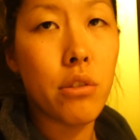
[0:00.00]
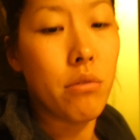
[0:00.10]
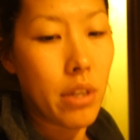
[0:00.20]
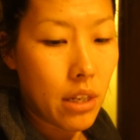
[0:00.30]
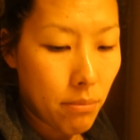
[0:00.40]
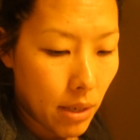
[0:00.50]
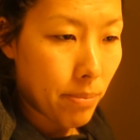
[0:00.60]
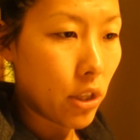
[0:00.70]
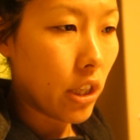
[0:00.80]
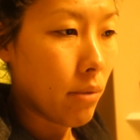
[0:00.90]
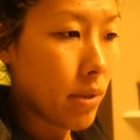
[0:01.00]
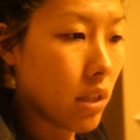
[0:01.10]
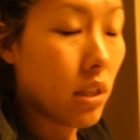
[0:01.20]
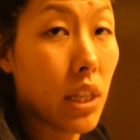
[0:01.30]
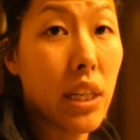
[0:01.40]
to get in my
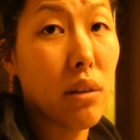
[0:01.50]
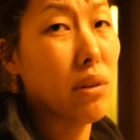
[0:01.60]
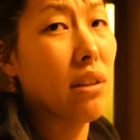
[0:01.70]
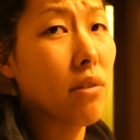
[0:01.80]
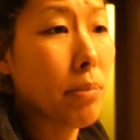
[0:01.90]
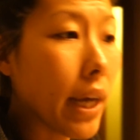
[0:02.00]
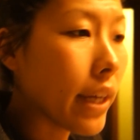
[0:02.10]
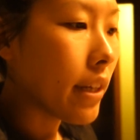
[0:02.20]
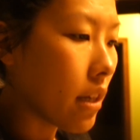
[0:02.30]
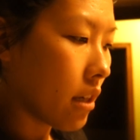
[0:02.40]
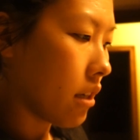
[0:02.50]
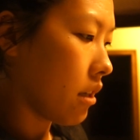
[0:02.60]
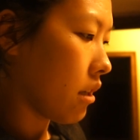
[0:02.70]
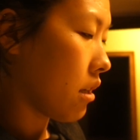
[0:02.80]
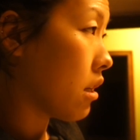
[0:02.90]
pajamas and get ready for bed.
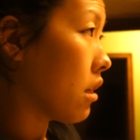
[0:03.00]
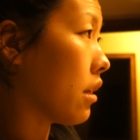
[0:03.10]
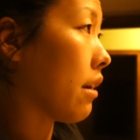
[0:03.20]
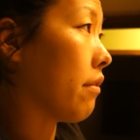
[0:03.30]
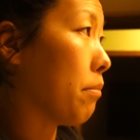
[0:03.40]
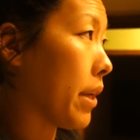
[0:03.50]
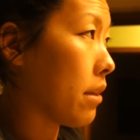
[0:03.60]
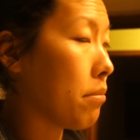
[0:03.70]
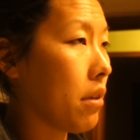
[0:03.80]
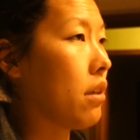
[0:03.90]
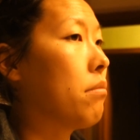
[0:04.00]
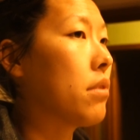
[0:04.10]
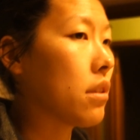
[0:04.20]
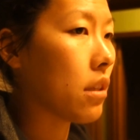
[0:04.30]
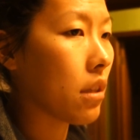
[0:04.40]
Or not for bed, but I'm
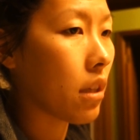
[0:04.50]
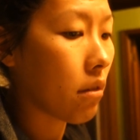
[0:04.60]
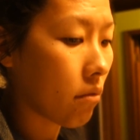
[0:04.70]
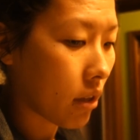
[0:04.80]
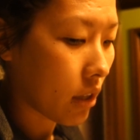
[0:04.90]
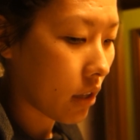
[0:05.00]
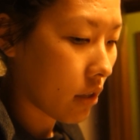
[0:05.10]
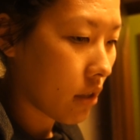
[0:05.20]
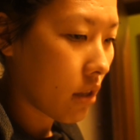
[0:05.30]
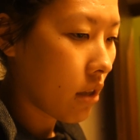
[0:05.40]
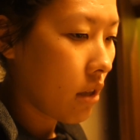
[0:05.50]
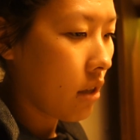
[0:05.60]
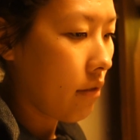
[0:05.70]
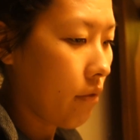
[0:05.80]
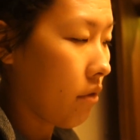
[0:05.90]
just gonna get ready
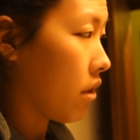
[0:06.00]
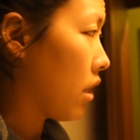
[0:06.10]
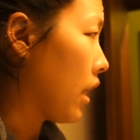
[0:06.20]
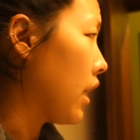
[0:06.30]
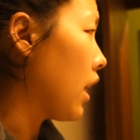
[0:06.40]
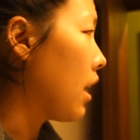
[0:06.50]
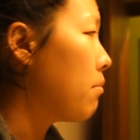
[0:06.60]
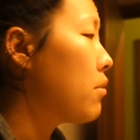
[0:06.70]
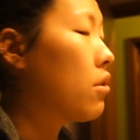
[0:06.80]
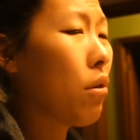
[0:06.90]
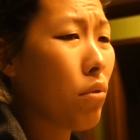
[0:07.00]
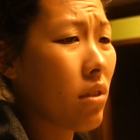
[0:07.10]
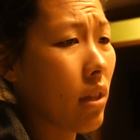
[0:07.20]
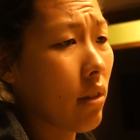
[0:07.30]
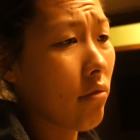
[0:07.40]
for the night. I'm so
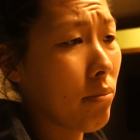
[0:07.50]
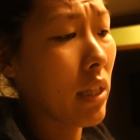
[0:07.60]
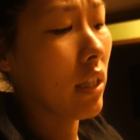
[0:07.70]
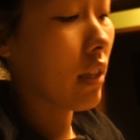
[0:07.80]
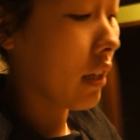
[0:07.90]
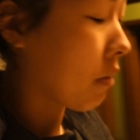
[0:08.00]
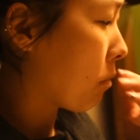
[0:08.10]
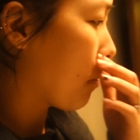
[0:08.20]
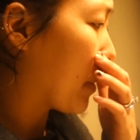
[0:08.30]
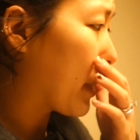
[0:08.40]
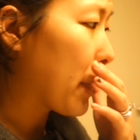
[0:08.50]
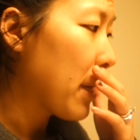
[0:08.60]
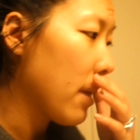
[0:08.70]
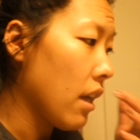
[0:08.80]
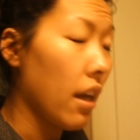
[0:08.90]
sick of being like a woman.
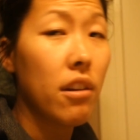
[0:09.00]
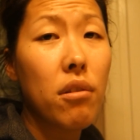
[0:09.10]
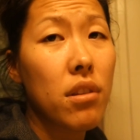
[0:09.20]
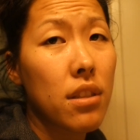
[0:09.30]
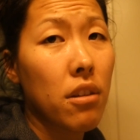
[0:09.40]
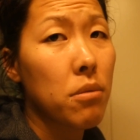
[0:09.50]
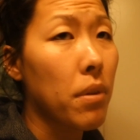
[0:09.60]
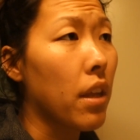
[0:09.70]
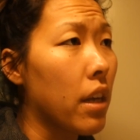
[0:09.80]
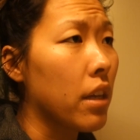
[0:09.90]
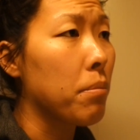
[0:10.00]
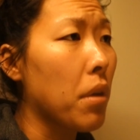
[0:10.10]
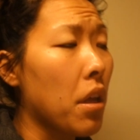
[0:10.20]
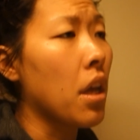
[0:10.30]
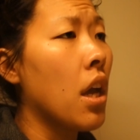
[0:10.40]
I know this sounds pathetic,
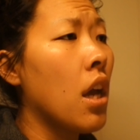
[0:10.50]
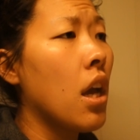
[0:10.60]
but